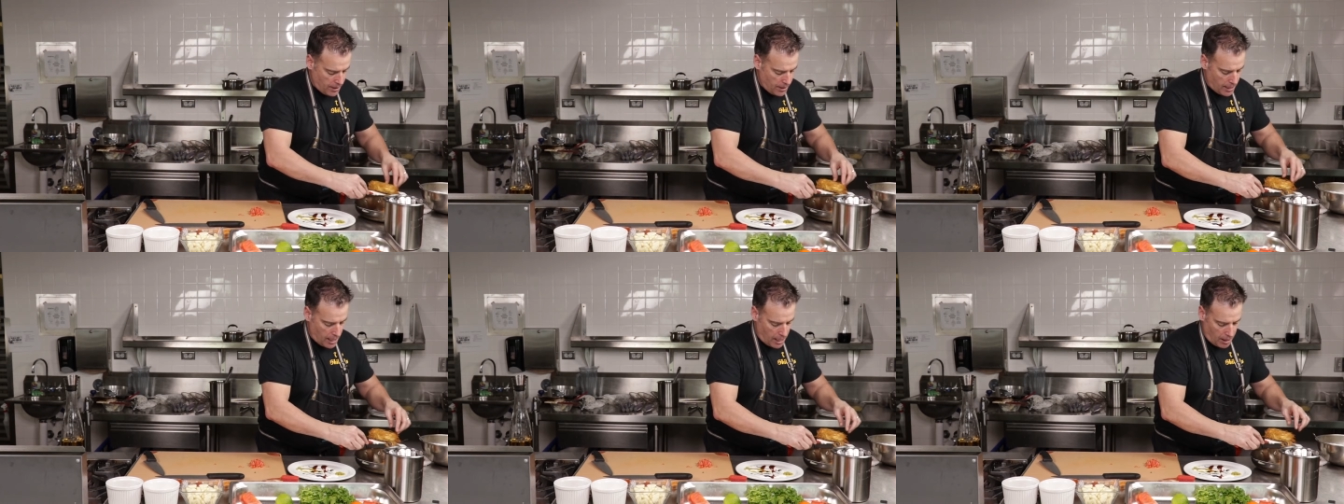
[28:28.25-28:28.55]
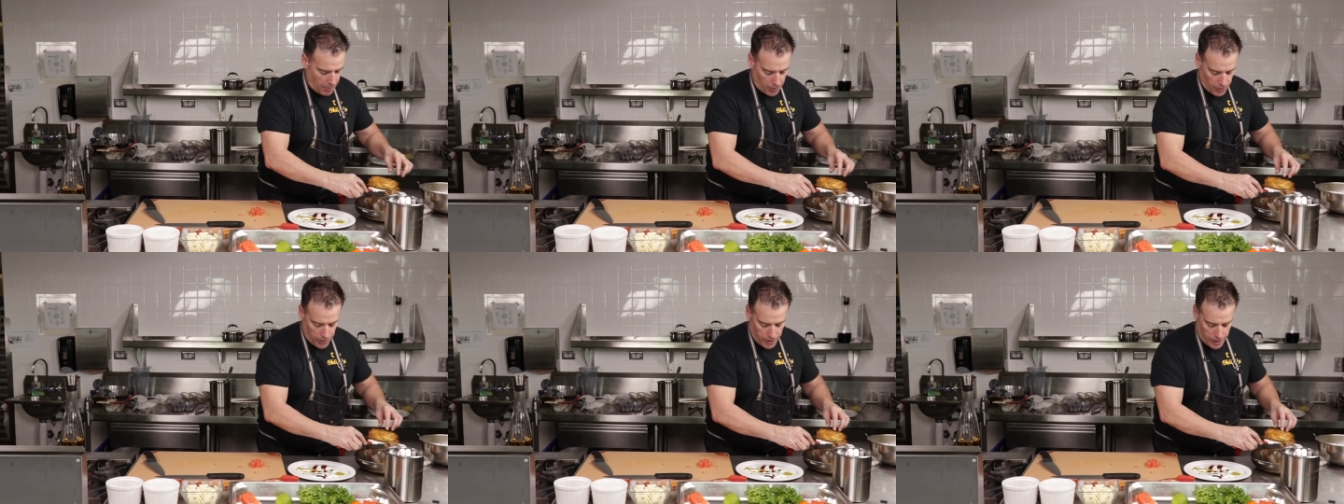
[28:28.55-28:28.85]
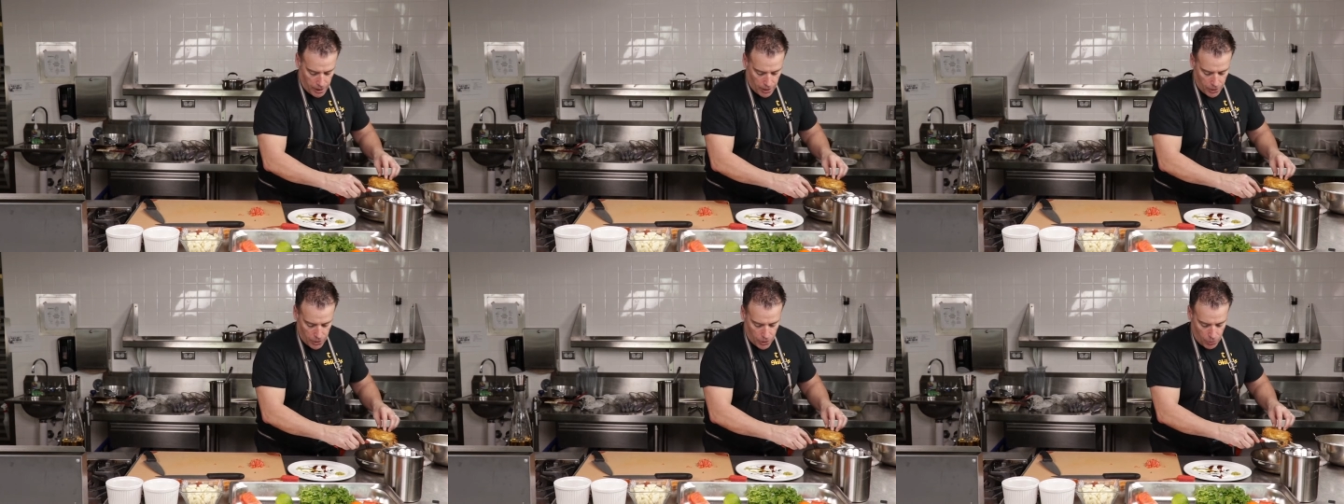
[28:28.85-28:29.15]
Now I'm only
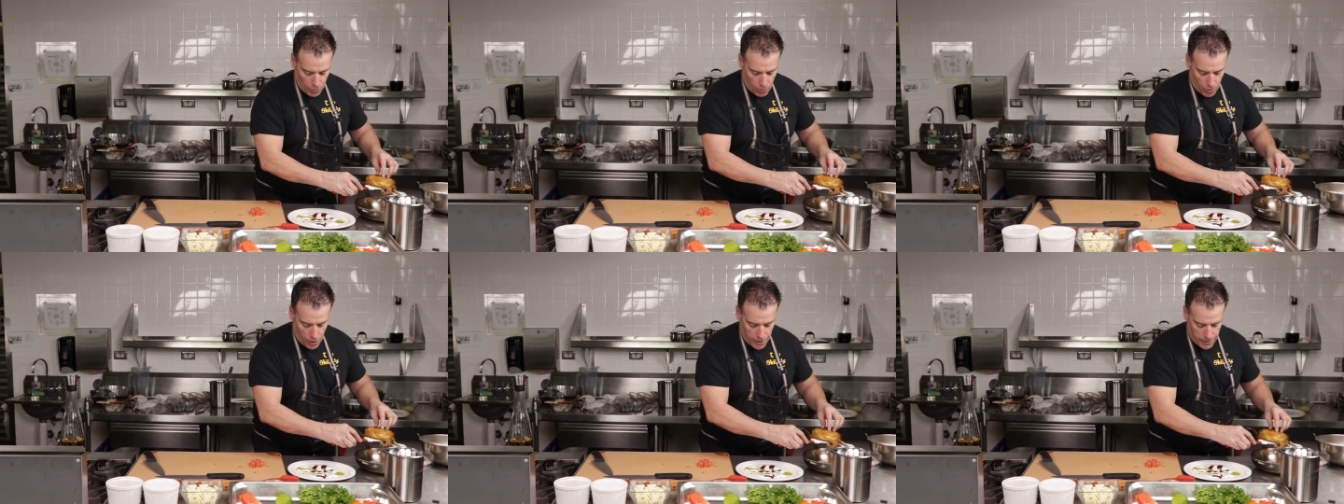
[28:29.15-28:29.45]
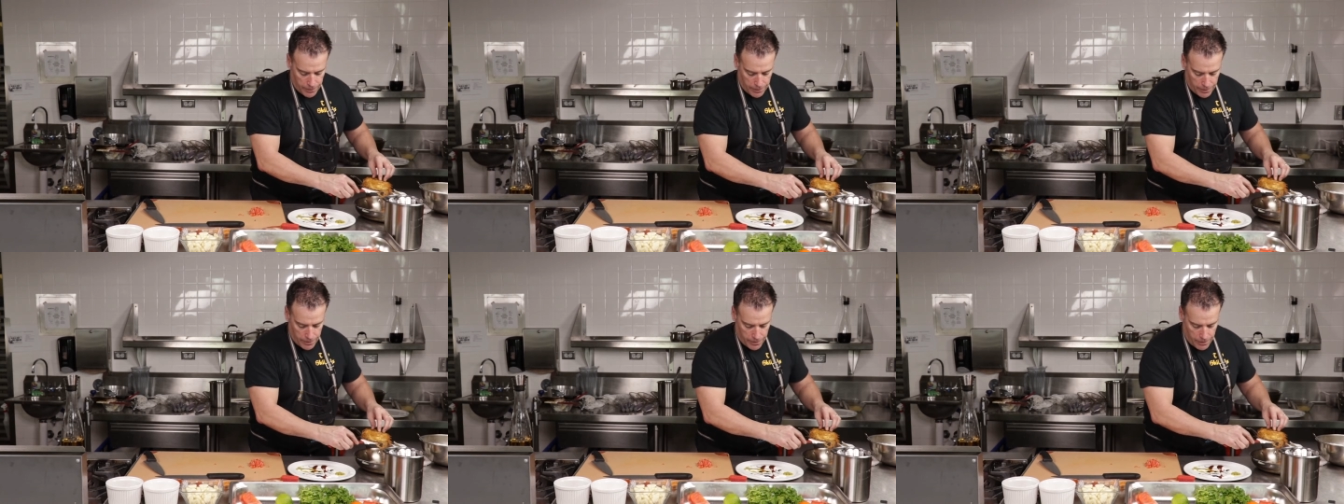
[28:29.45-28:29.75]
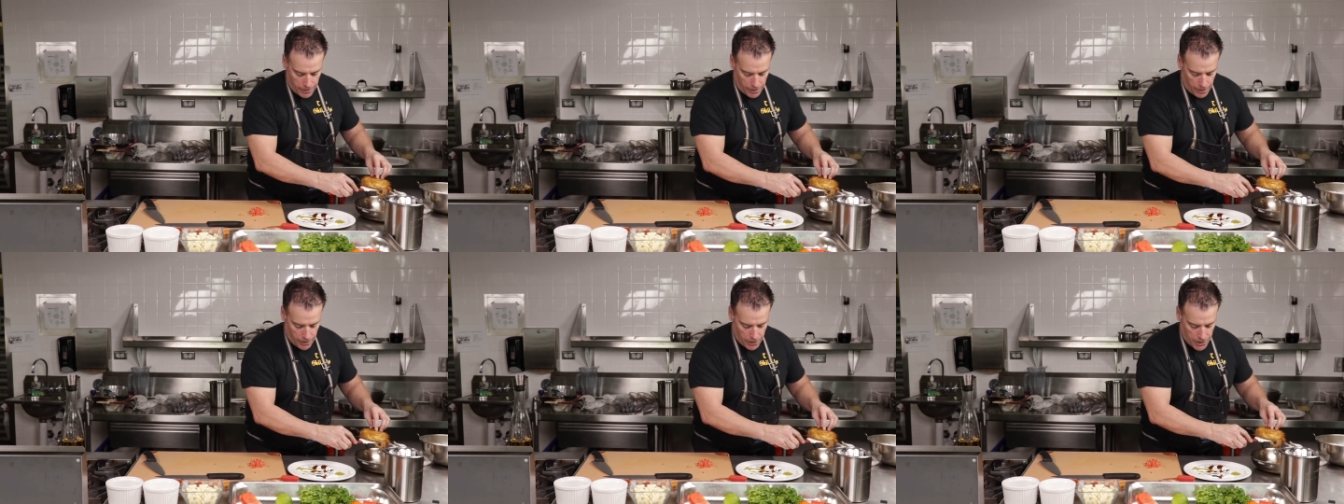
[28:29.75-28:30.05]
going to do one
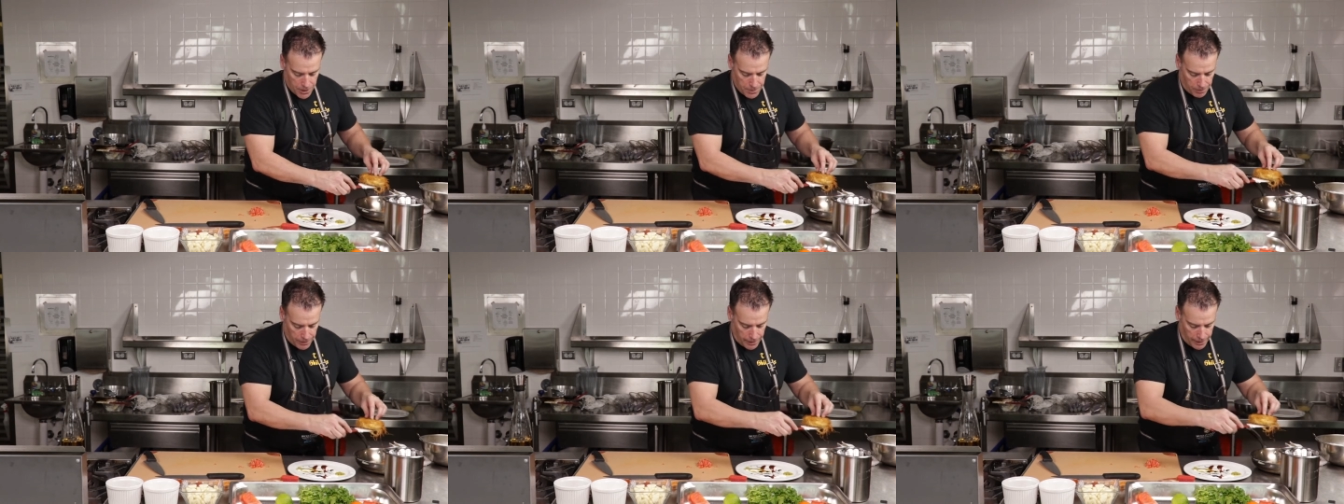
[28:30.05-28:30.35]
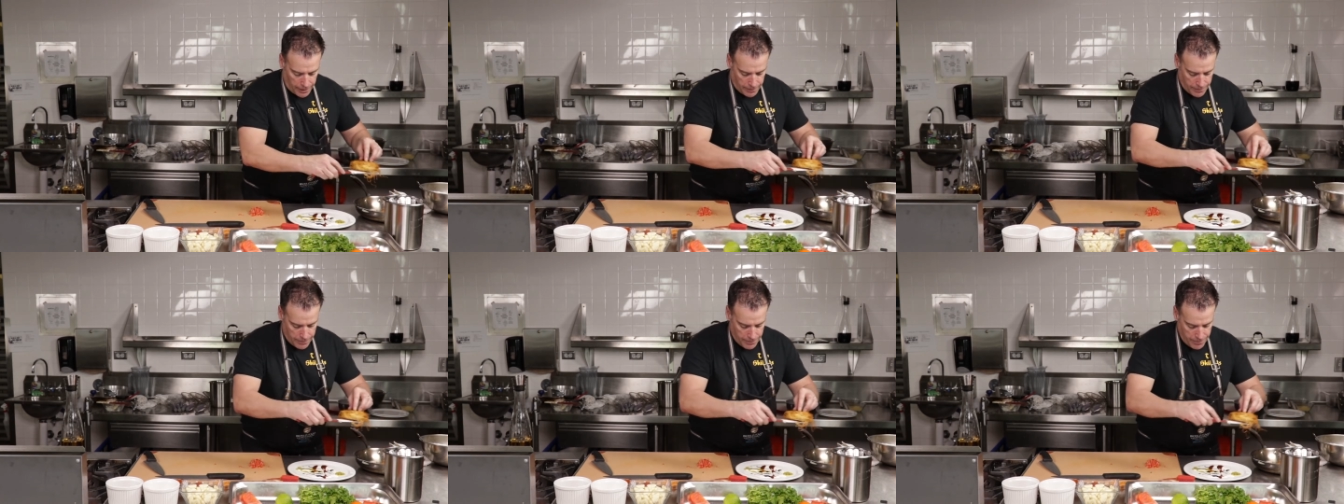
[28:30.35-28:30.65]
on this plate,